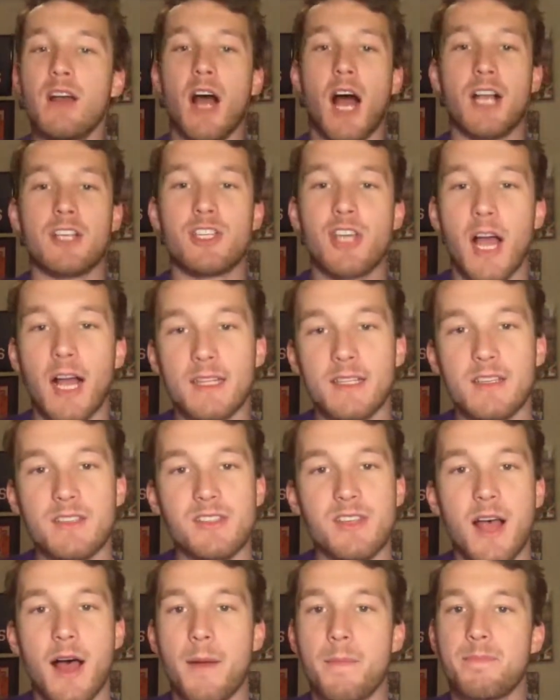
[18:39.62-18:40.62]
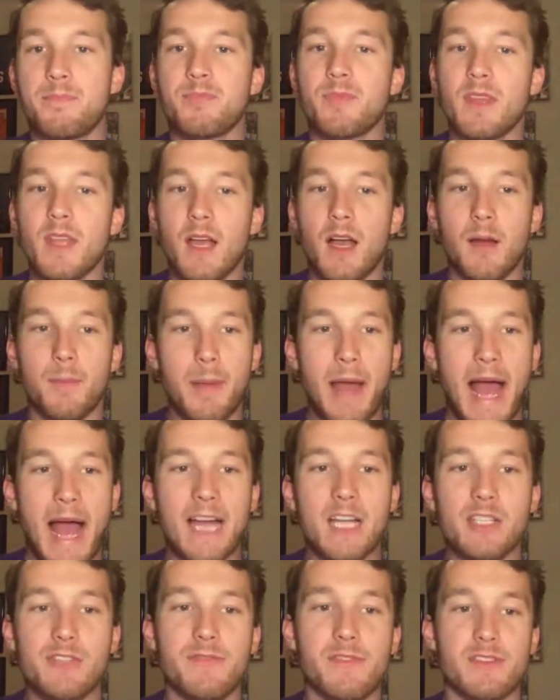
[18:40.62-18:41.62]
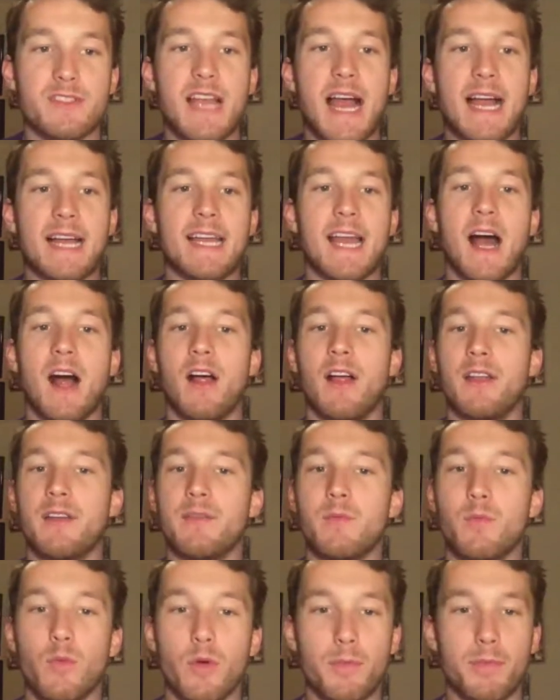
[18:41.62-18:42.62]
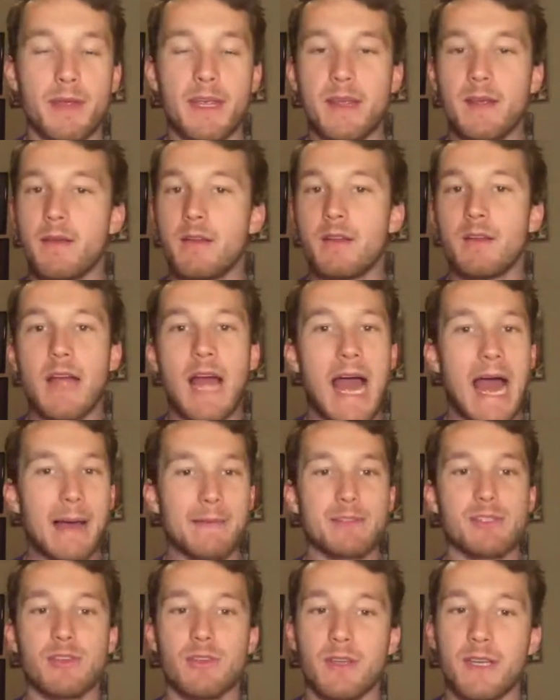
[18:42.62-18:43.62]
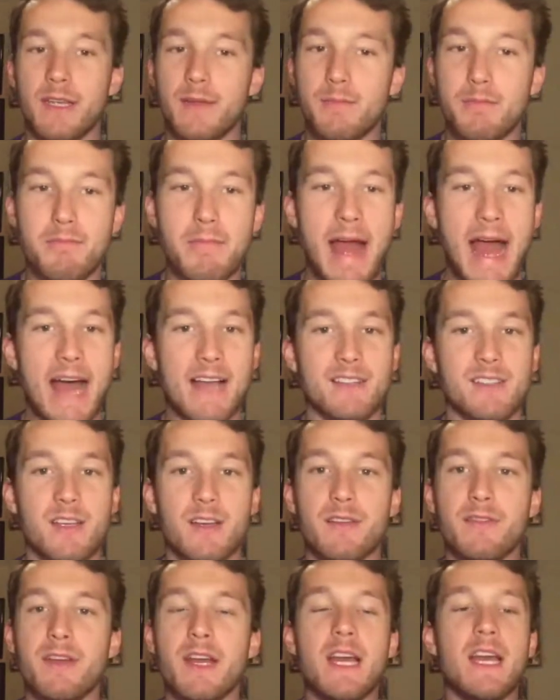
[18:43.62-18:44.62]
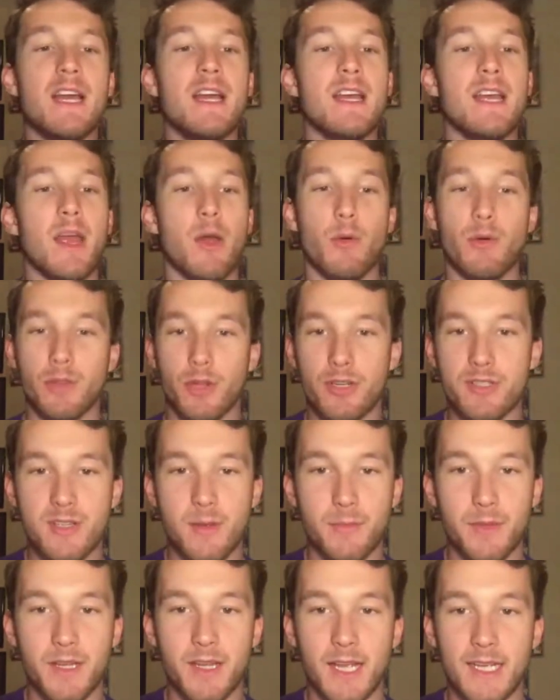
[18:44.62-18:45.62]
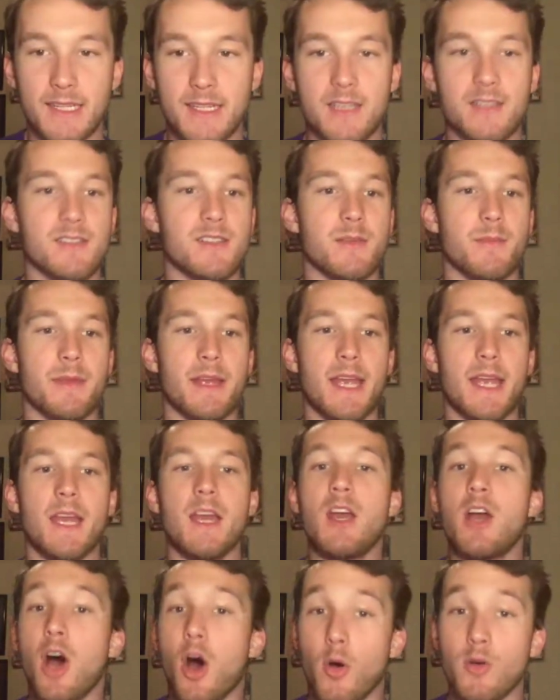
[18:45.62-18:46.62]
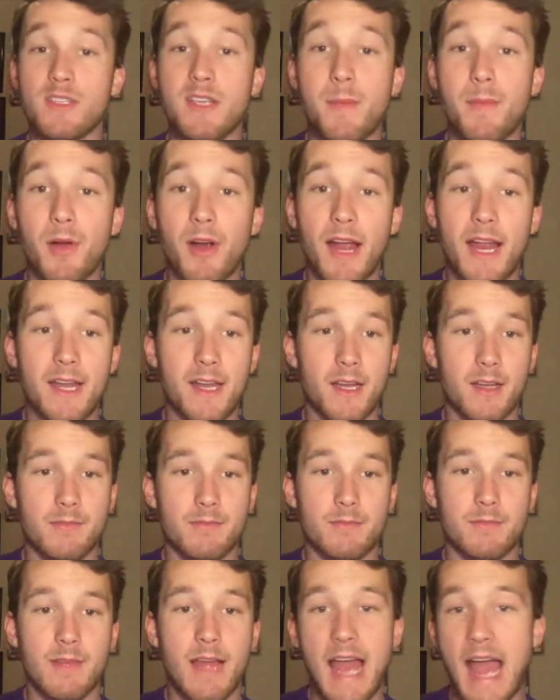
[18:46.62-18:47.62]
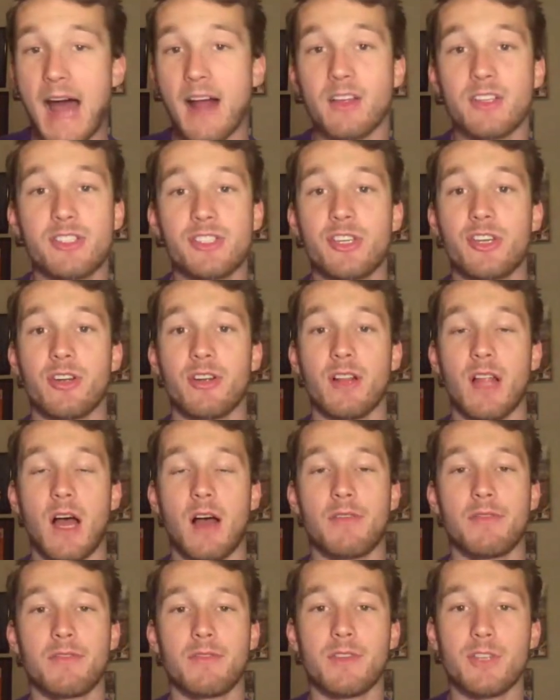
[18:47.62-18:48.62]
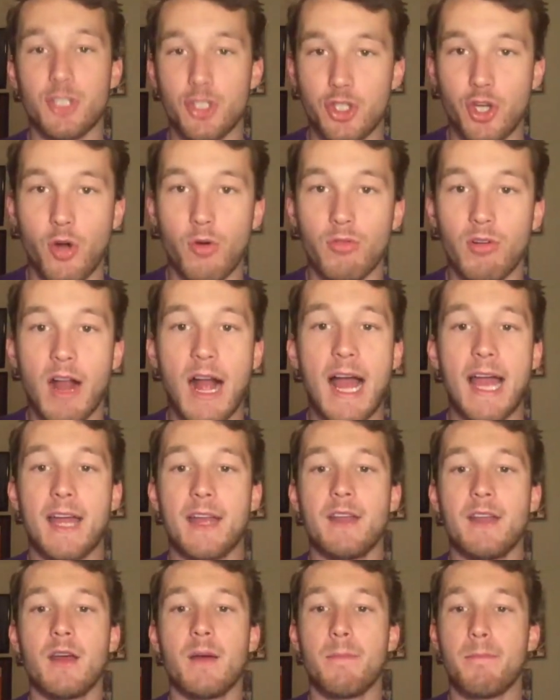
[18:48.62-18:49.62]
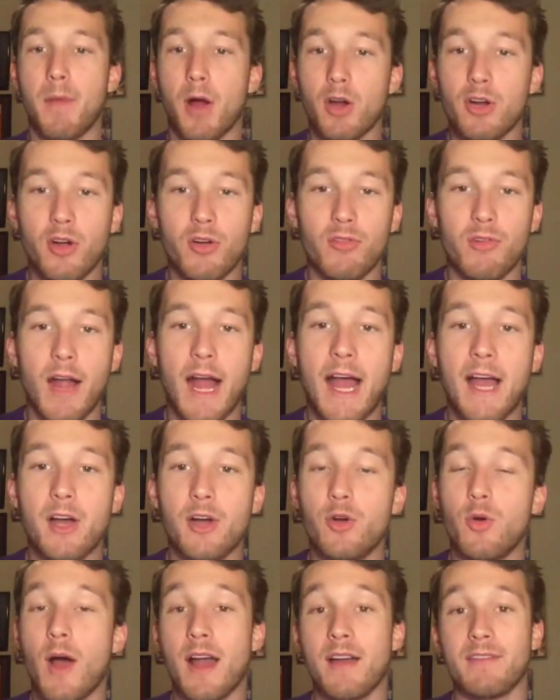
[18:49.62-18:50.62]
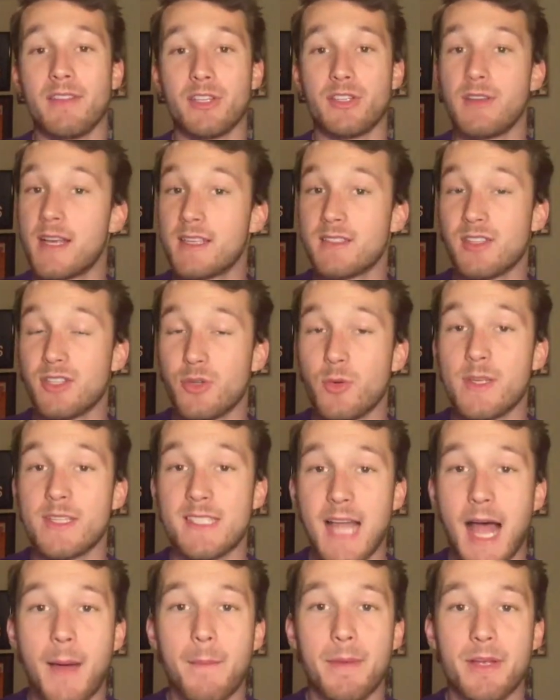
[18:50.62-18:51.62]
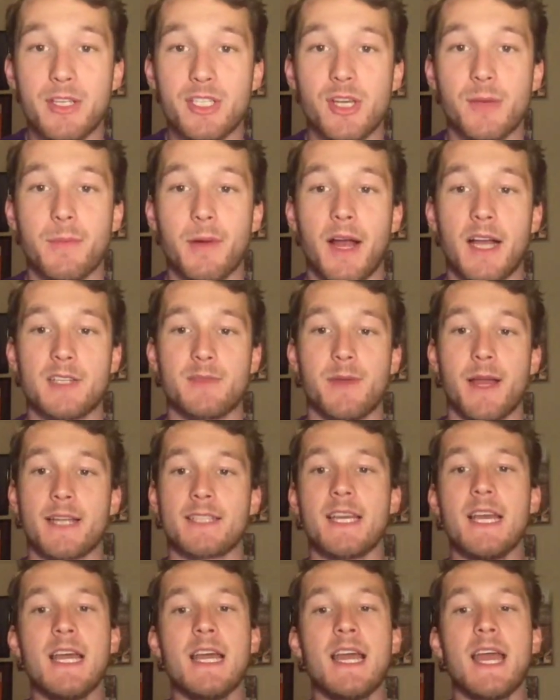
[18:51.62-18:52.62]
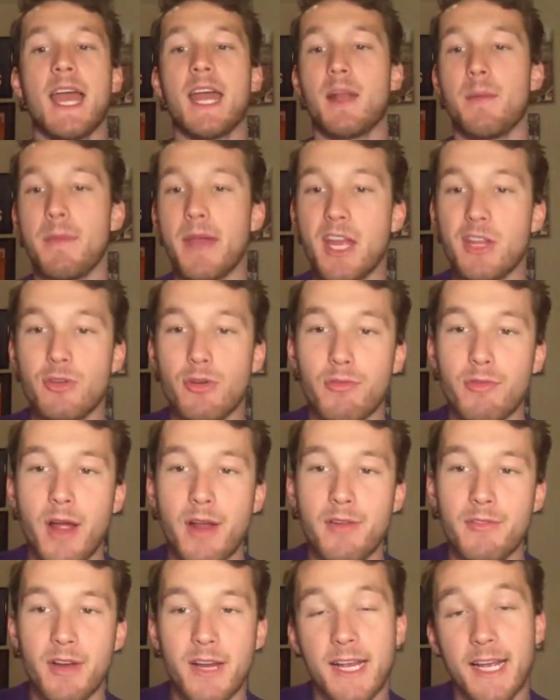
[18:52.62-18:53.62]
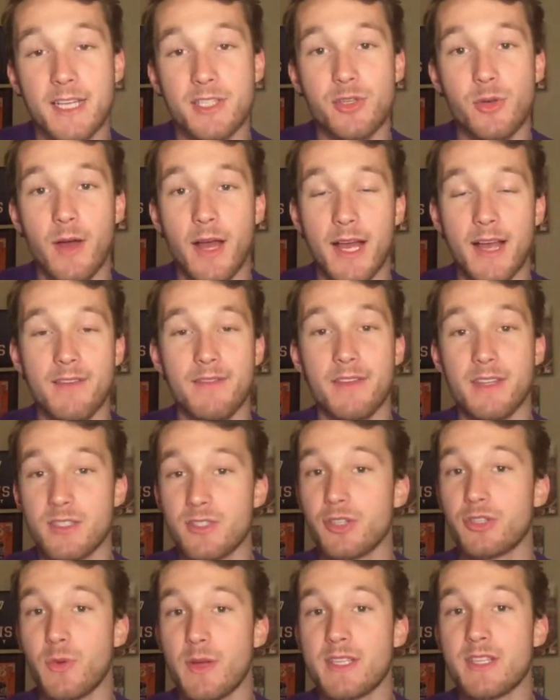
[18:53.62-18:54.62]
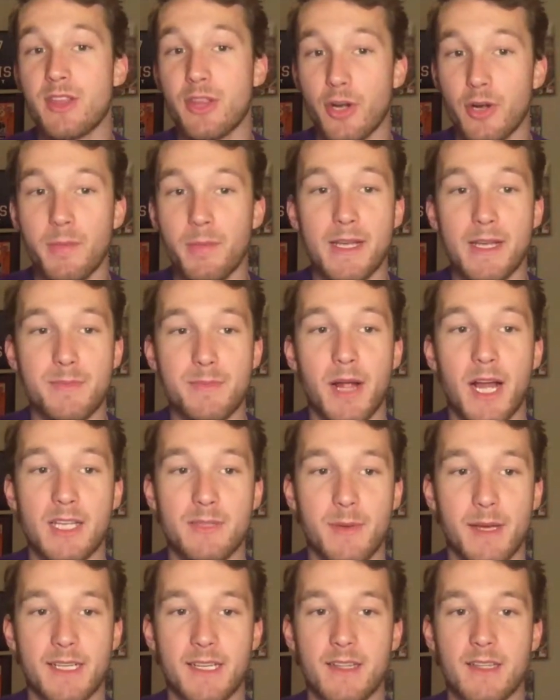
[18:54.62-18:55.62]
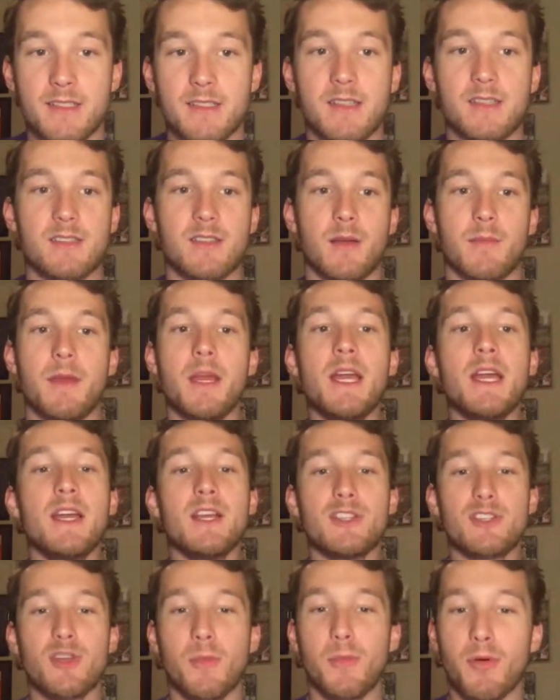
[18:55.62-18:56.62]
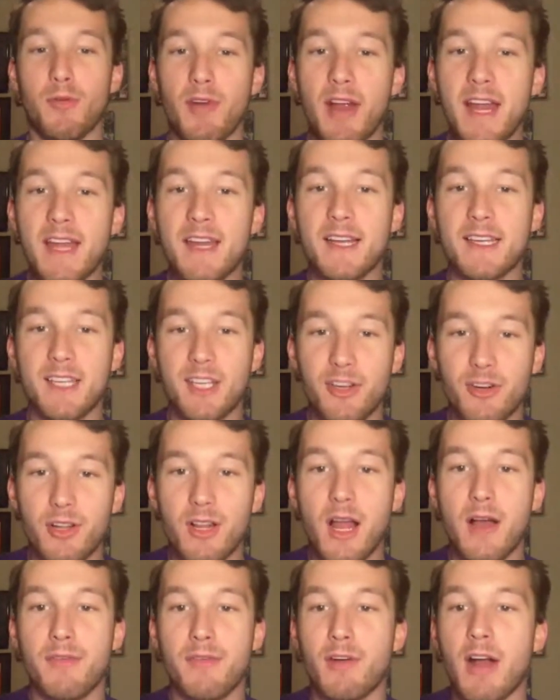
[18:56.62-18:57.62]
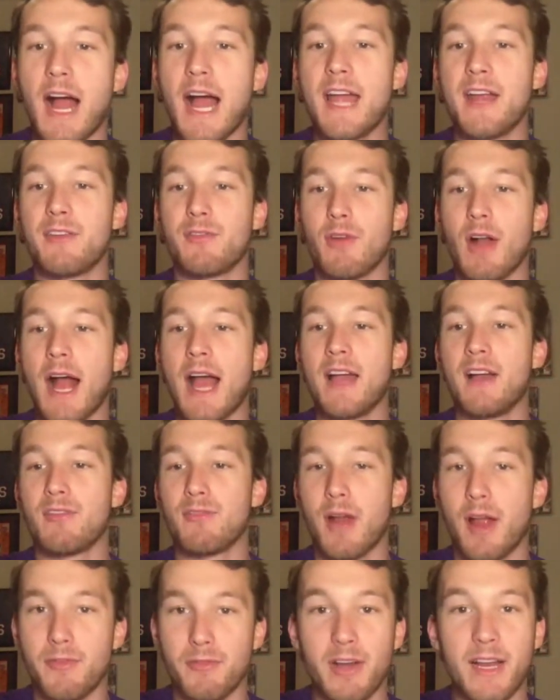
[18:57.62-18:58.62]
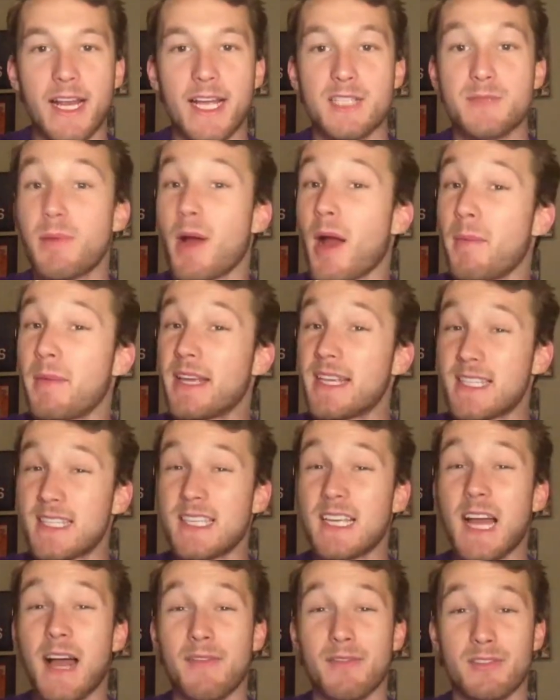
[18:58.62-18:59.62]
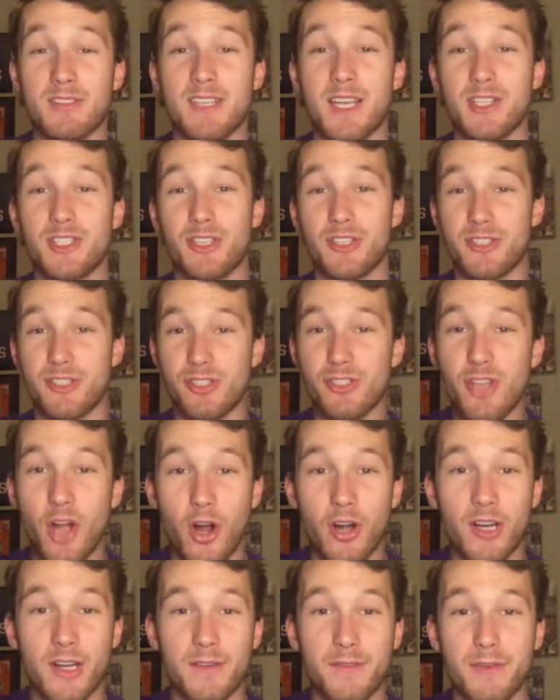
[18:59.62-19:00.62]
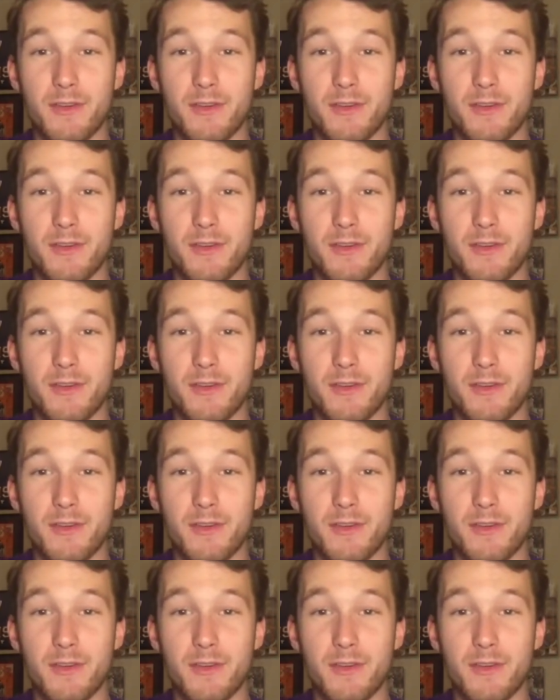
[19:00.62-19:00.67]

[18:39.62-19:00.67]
I chalked this up. A package for Zac Gallen would be absolutely massive. It would look something like this to me. Jose Miranda, Alex Kirilloff, Joe Ryan, Marco Raya, who I have as the Twins' top pitching prospect, and Emmanuel Rodriguez, who I have as the Twins' third best prospect in the system. So Miranda, Kirilloff, Ryan, Raya, Rodriguez probably gets the conversation started